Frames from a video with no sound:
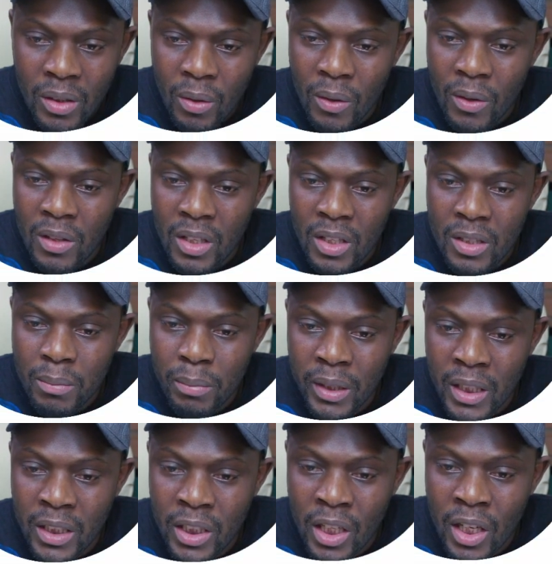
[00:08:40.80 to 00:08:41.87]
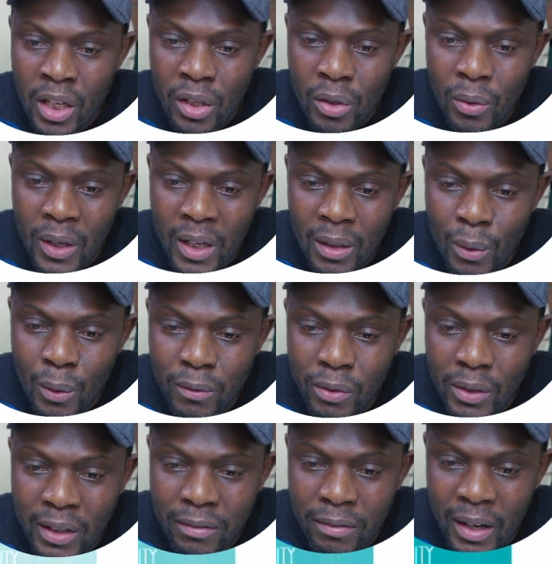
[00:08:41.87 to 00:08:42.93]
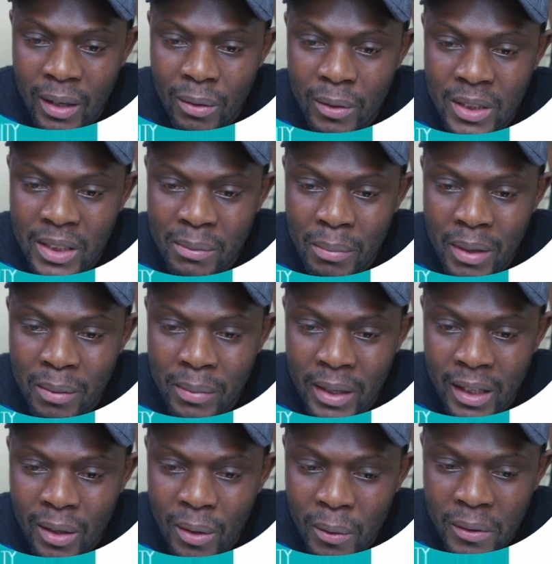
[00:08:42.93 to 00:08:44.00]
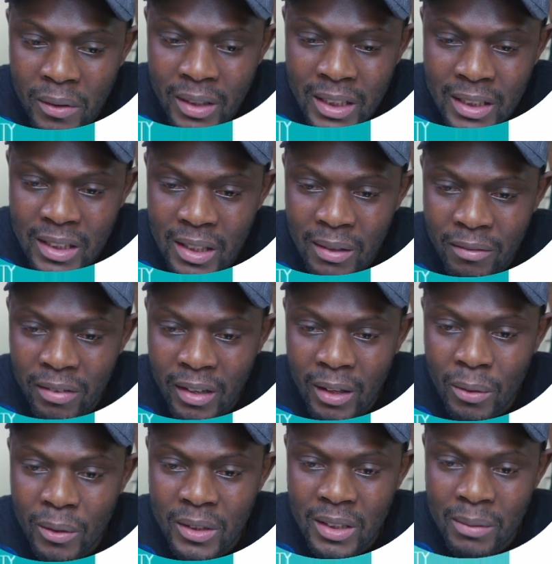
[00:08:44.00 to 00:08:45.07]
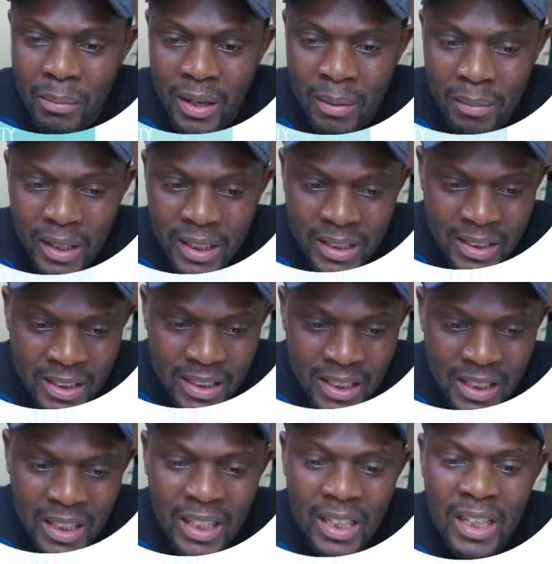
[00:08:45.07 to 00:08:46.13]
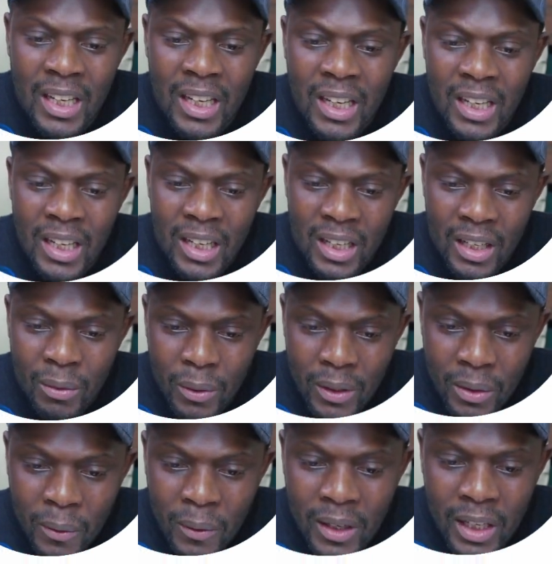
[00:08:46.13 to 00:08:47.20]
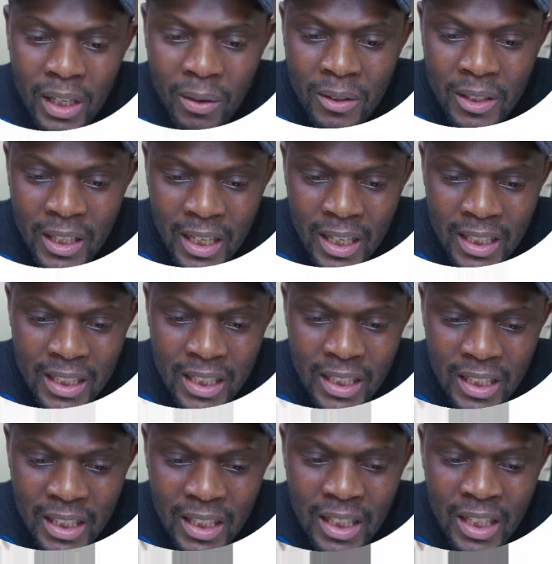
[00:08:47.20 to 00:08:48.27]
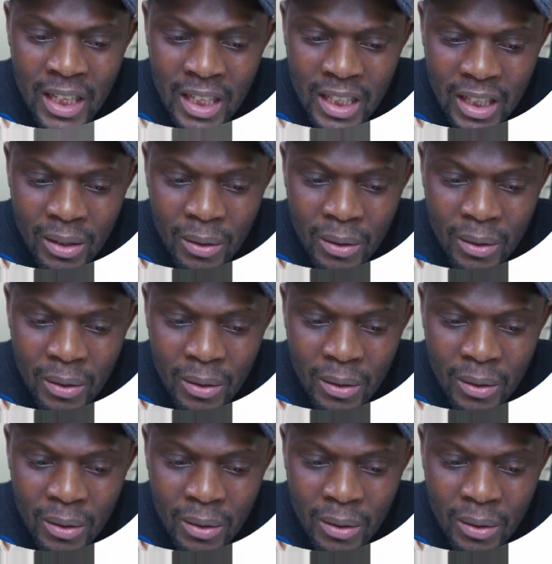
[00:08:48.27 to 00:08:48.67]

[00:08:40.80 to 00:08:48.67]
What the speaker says: on this page. You can look for the faculty member, current faculty members. When you click on that, the